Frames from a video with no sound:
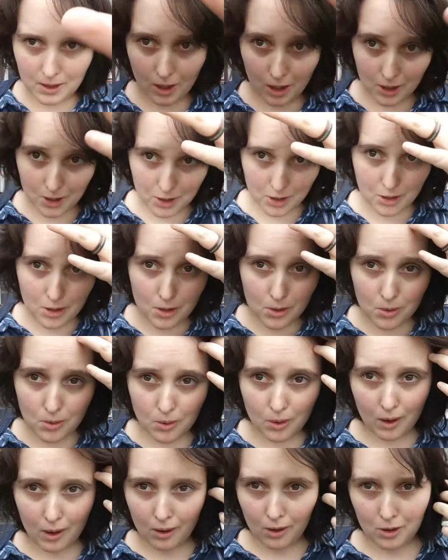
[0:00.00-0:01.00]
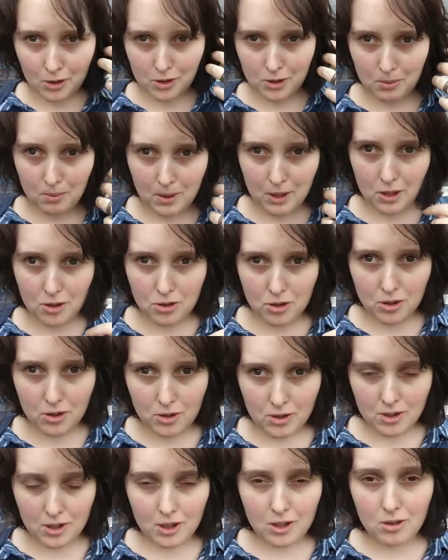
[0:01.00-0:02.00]
Dodger, who I'll also be
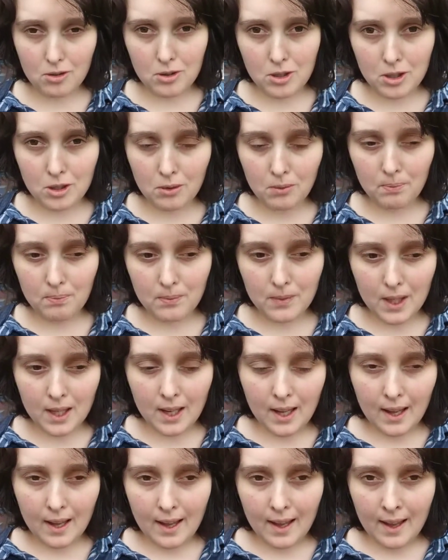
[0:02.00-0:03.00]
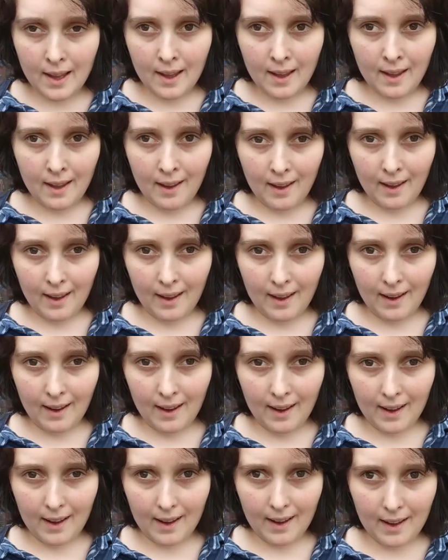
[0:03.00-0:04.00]
introducing you to.
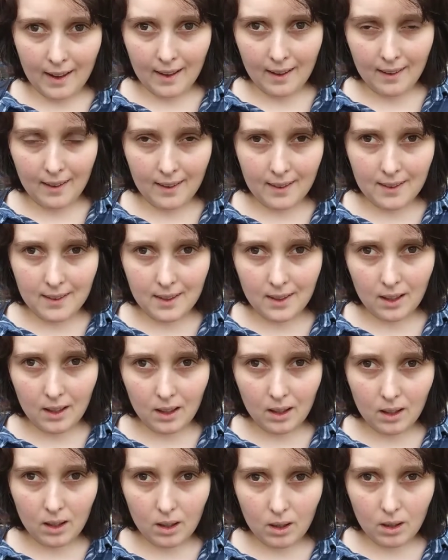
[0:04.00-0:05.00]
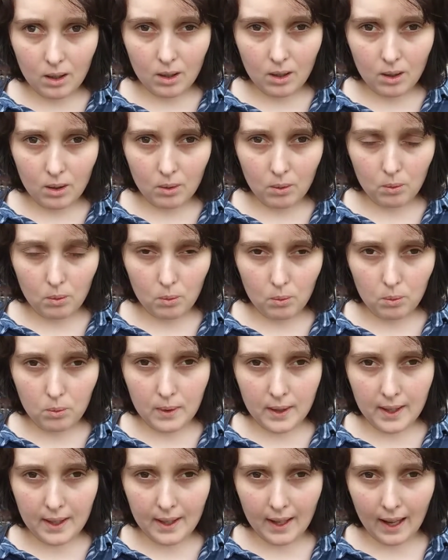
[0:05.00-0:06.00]
And
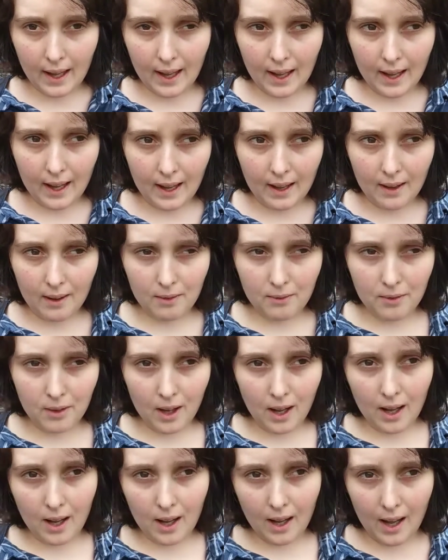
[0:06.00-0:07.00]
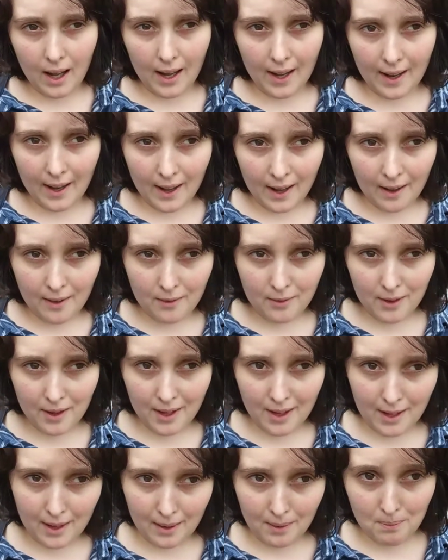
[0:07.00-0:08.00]
I have
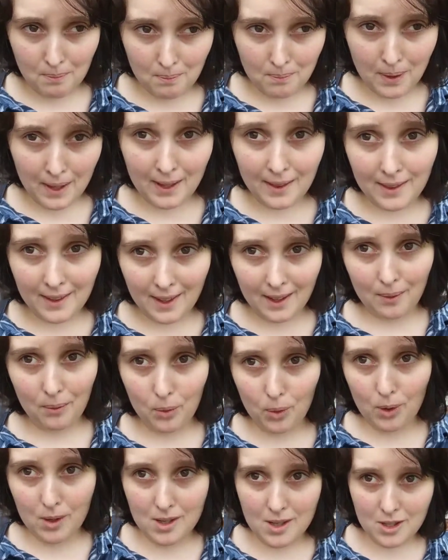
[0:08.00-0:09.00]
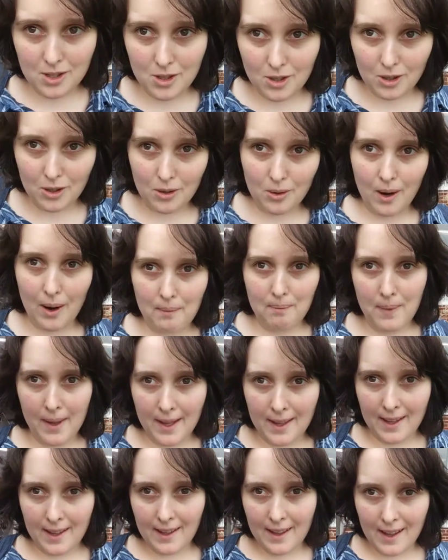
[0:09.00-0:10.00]
a bin that I'm going to show you. I'm
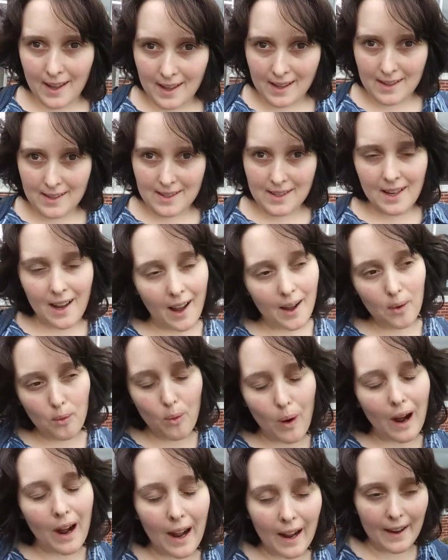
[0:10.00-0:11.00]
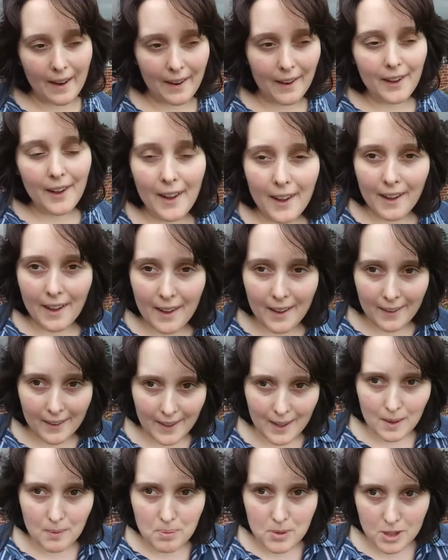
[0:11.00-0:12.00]
making a DIY
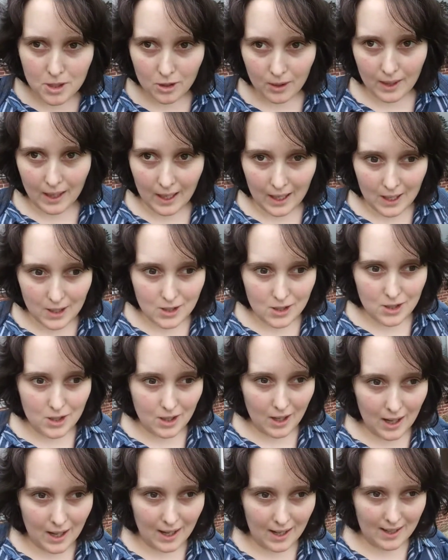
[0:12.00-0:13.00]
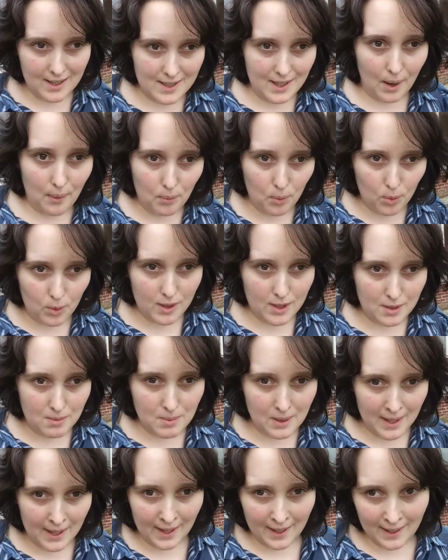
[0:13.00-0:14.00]
hamster cage, because I'm going to
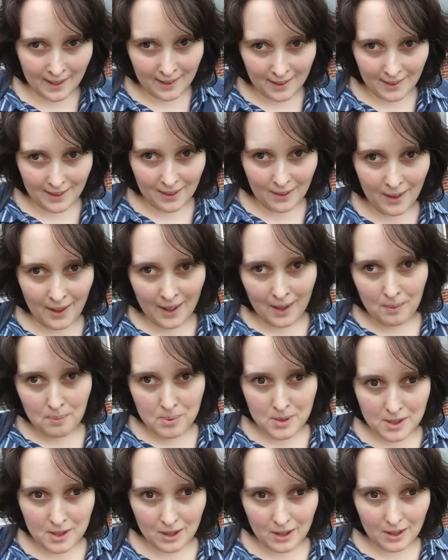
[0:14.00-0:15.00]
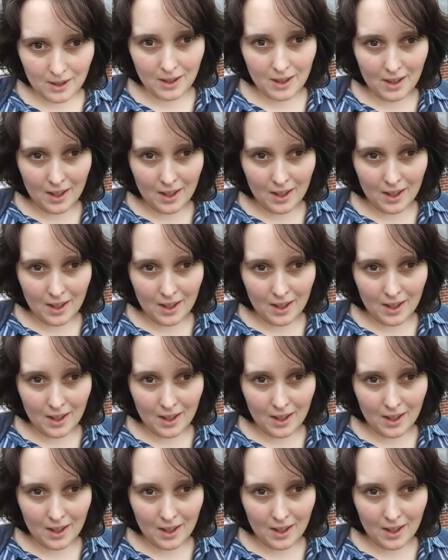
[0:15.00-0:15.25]
be getting a little hamster